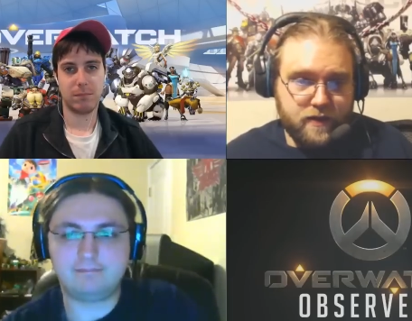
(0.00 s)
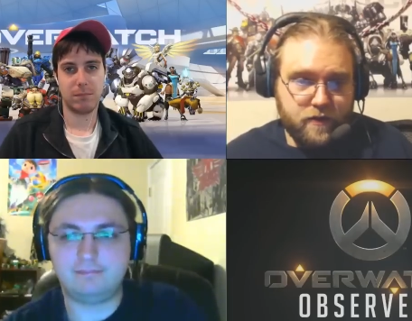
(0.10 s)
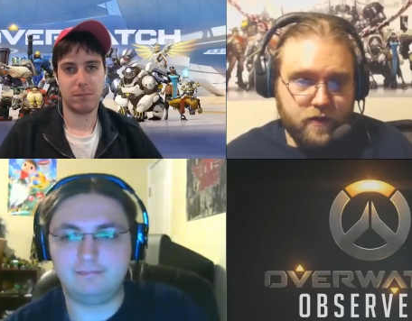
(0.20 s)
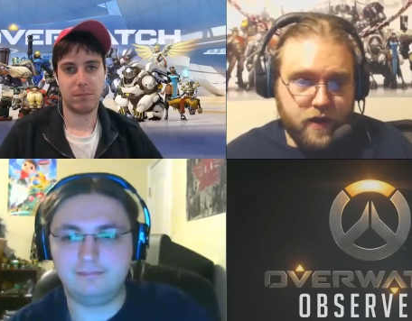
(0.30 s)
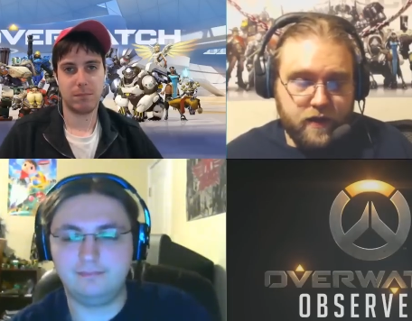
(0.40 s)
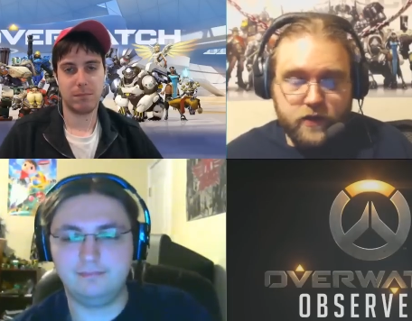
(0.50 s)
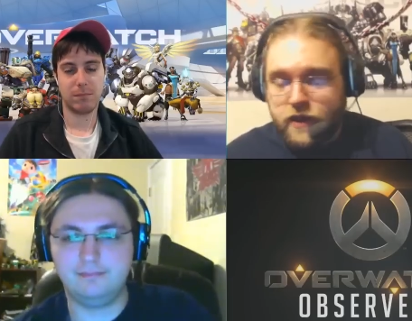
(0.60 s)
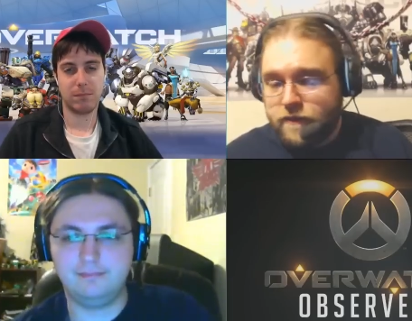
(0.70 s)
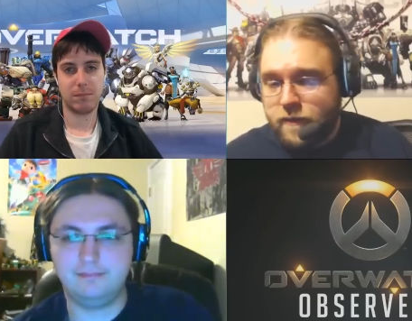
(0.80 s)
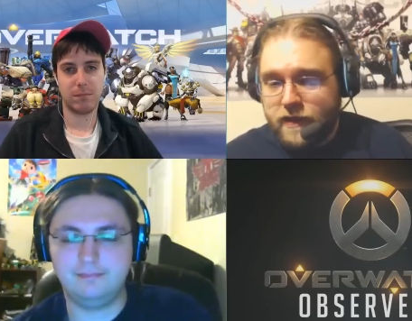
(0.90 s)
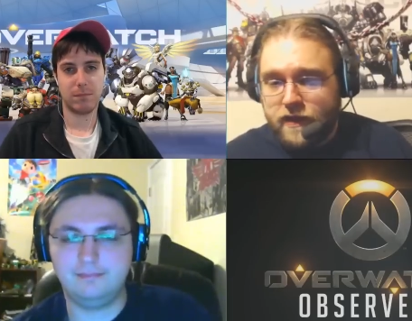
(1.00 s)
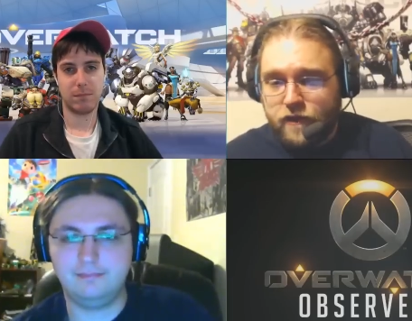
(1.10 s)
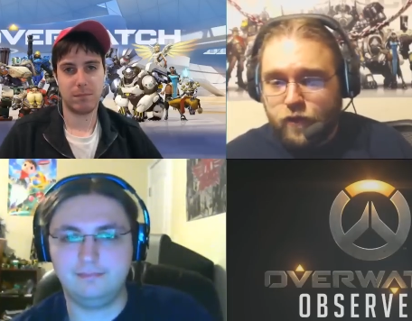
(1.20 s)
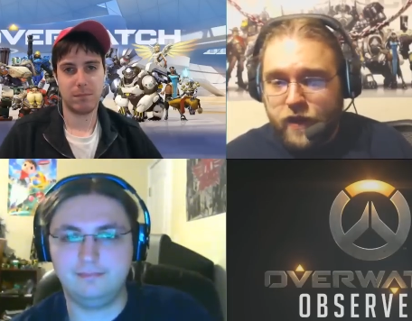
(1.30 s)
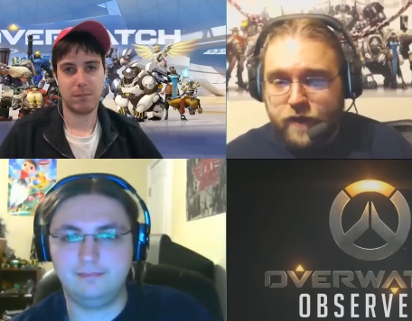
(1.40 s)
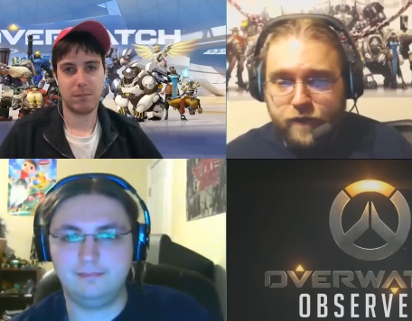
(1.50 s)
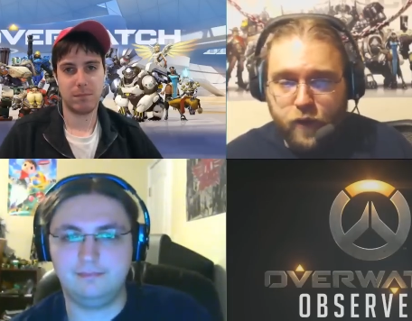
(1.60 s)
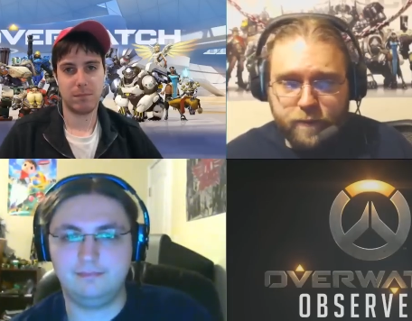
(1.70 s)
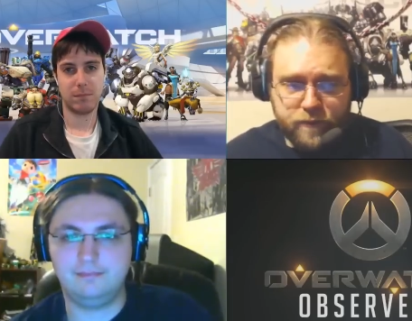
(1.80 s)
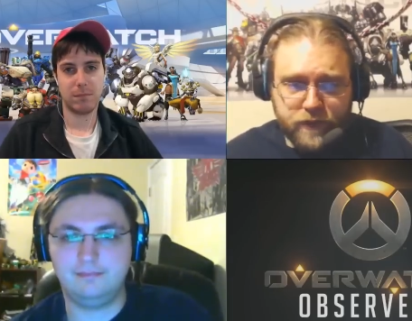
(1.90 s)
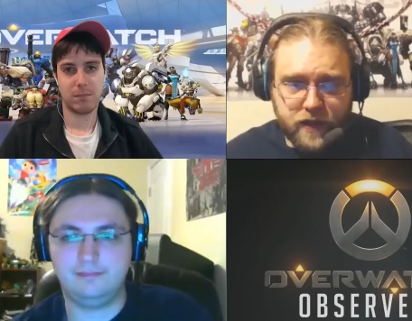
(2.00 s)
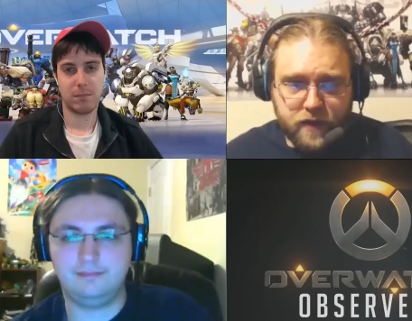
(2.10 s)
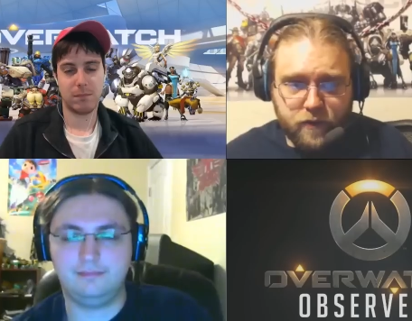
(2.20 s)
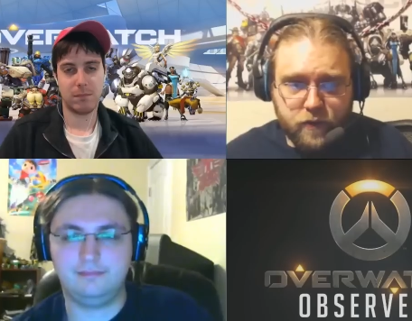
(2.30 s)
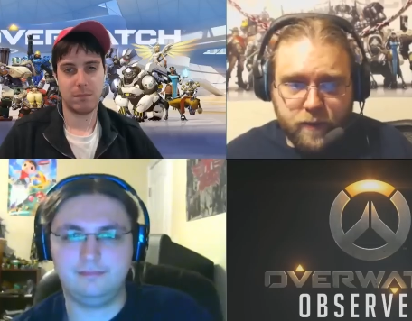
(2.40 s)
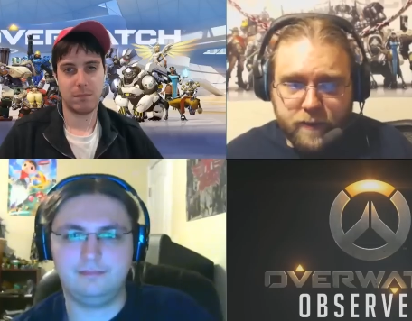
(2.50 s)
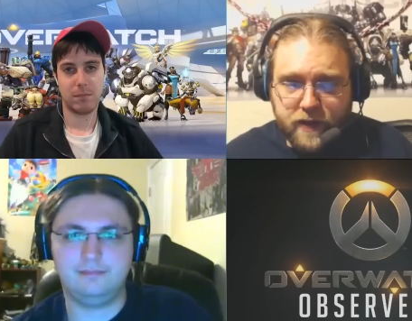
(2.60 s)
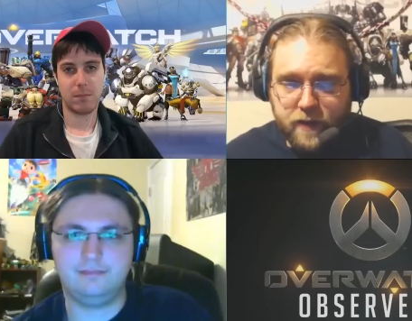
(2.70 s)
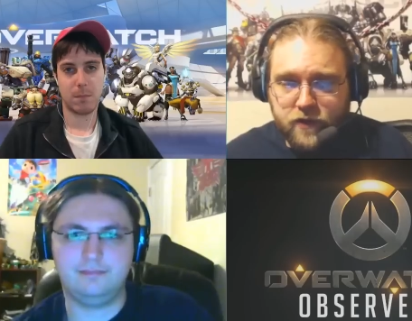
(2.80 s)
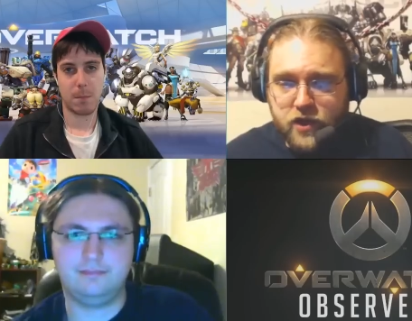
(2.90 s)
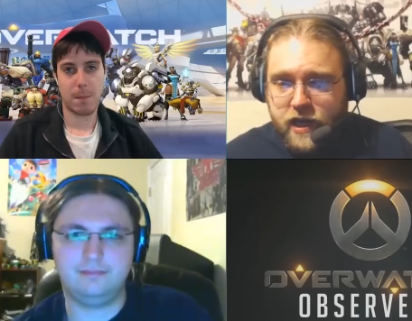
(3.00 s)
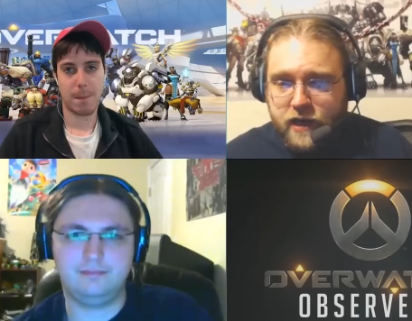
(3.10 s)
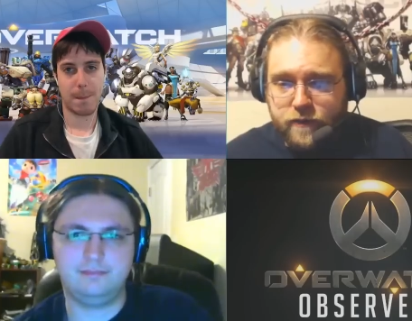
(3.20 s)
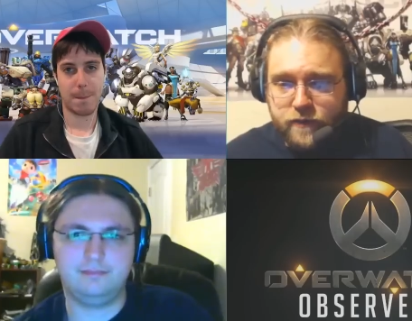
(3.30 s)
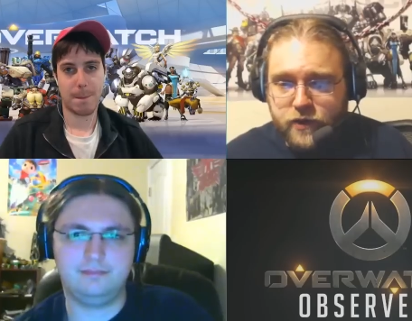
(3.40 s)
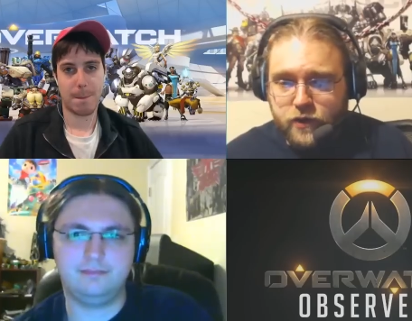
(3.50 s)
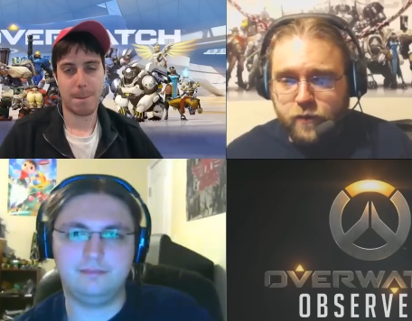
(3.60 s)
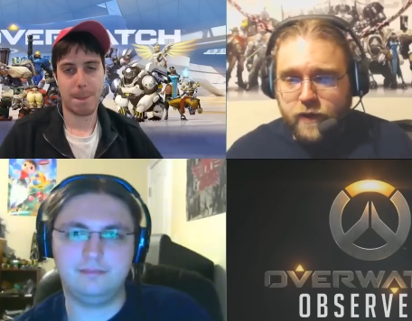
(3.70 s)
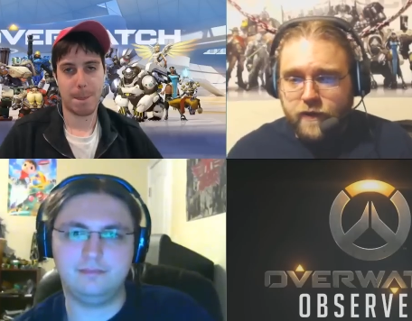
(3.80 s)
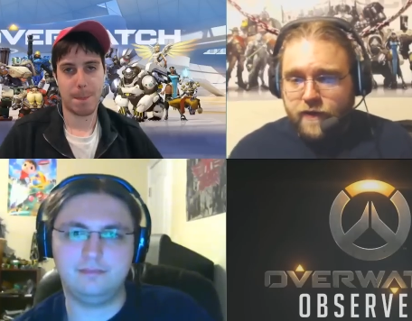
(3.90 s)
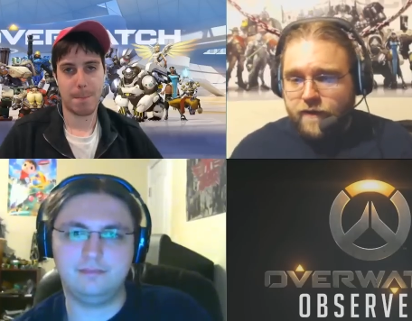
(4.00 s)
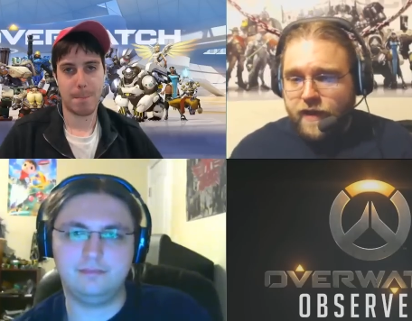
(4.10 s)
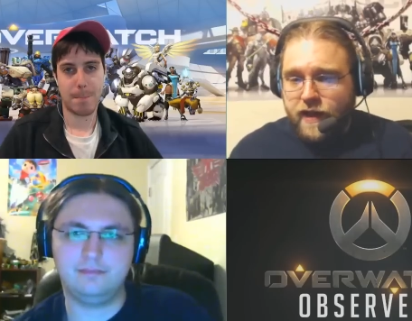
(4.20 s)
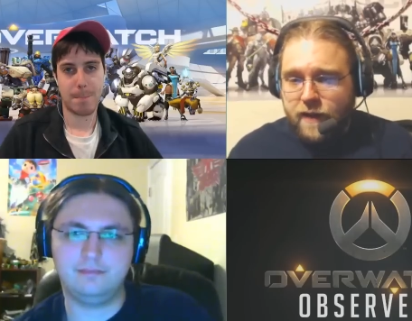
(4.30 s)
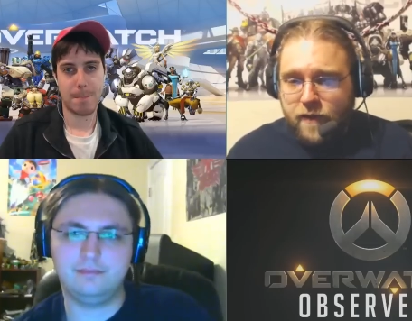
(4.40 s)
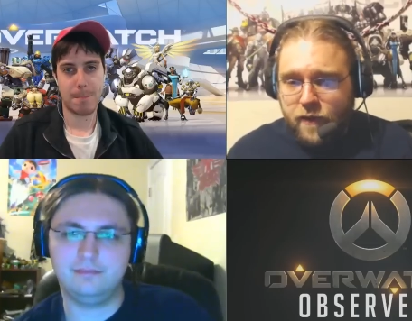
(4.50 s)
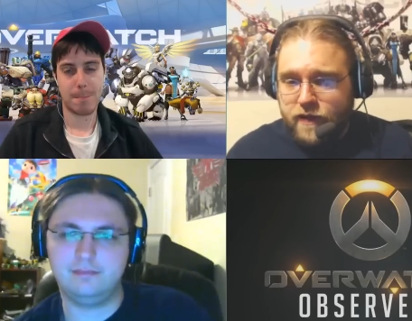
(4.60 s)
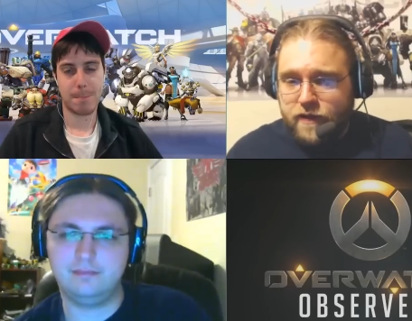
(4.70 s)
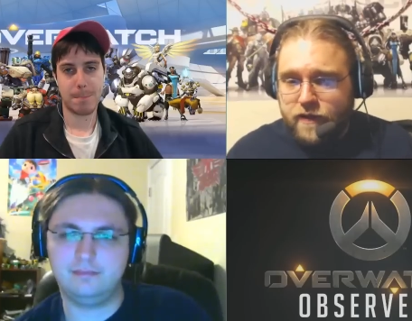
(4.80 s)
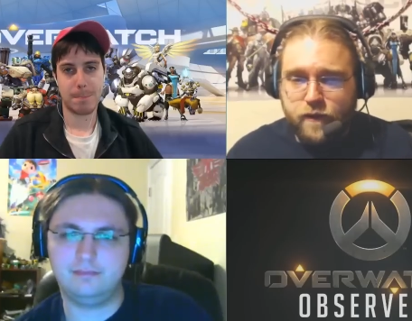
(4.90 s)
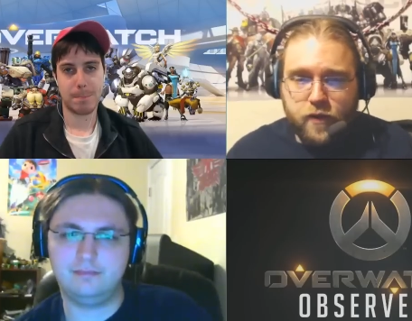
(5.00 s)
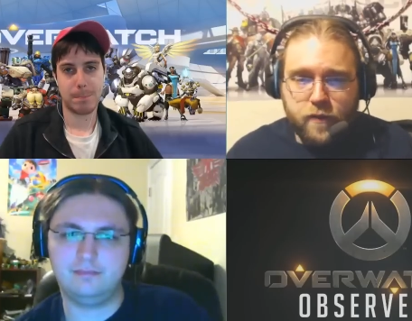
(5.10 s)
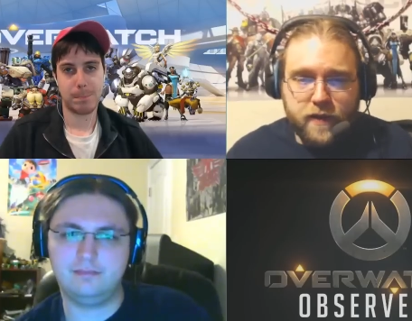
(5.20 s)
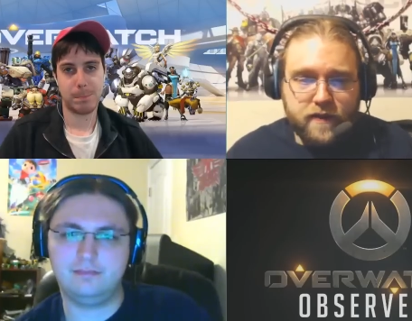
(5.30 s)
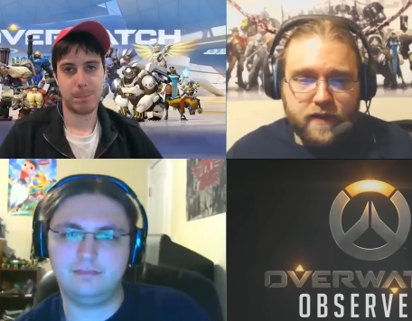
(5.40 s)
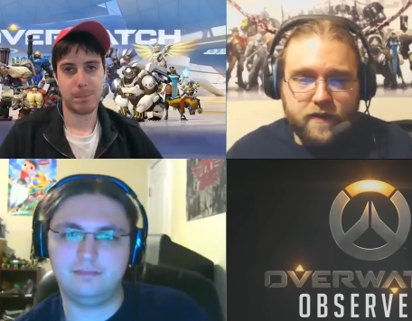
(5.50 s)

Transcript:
Speaker 1: His shift ability is Wraith Form. Reaper becomes a shadow for a short period of time. While in this form, he takes